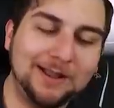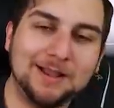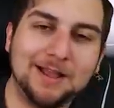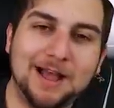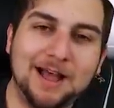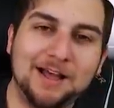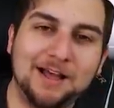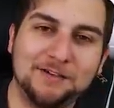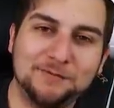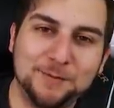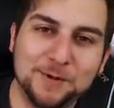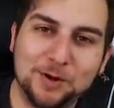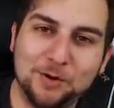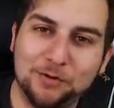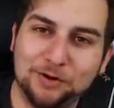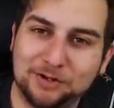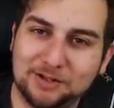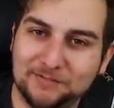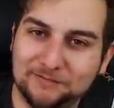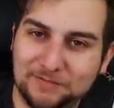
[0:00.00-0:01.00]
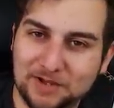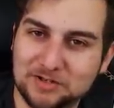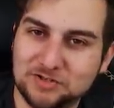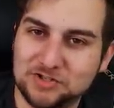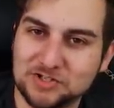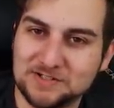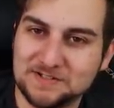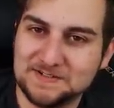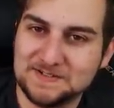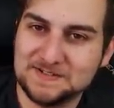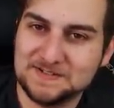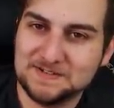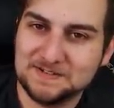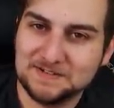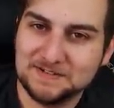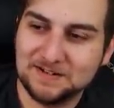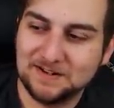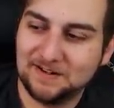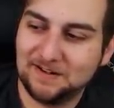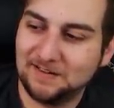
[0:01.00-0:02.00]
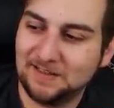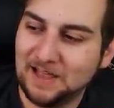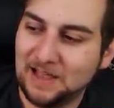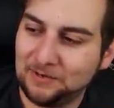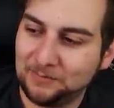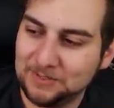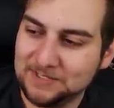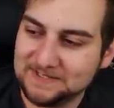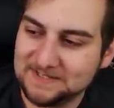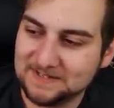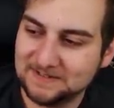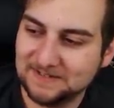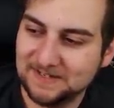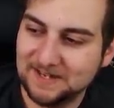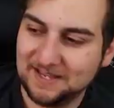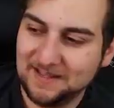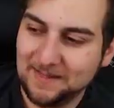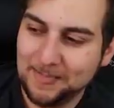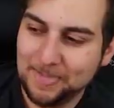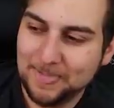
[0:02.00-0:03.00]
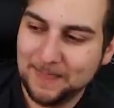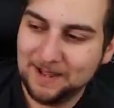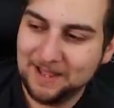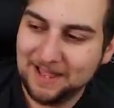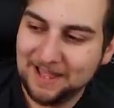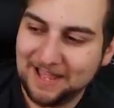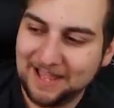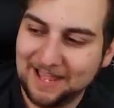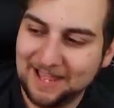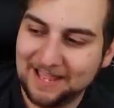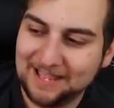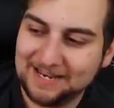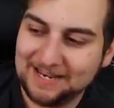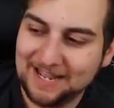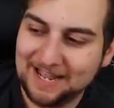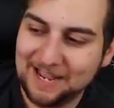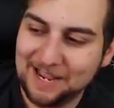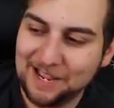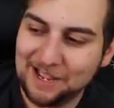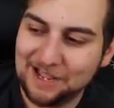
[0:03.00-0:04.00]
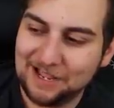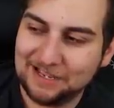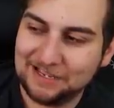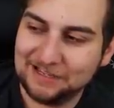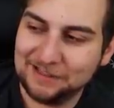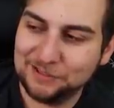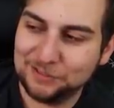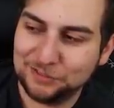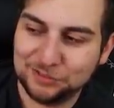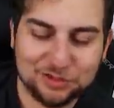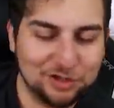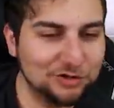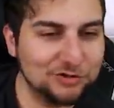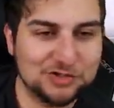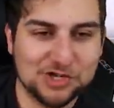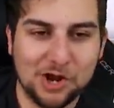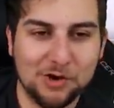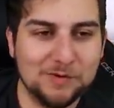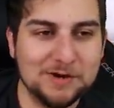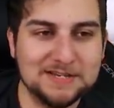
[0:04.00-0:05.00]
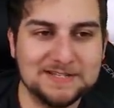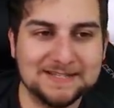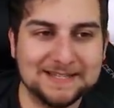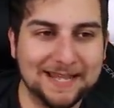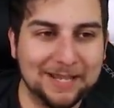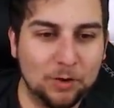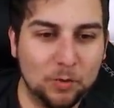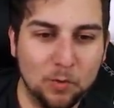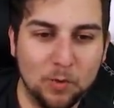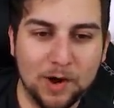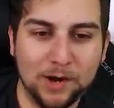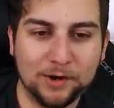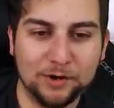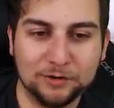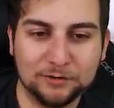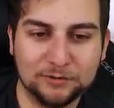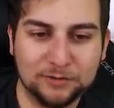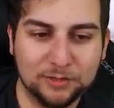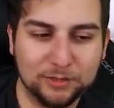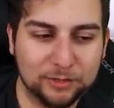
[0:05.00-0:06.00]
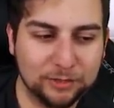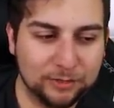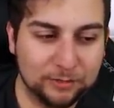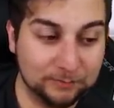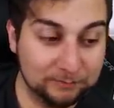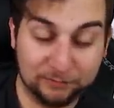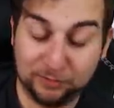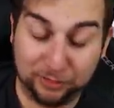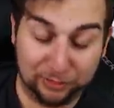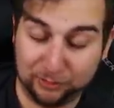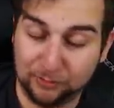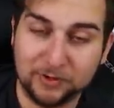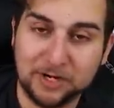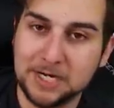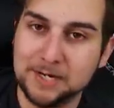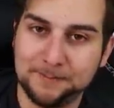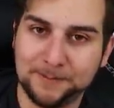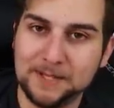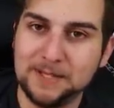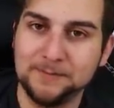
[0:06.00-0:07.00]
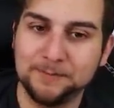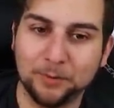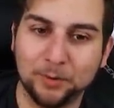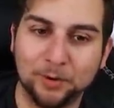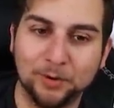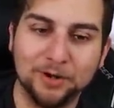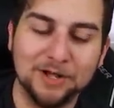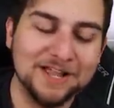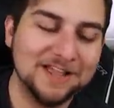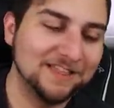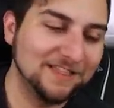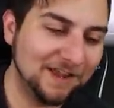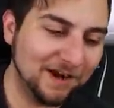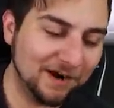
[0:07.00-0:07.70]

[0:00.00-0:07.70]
So, like, I've been going to conventions a lot recently, and there's always like one or th three people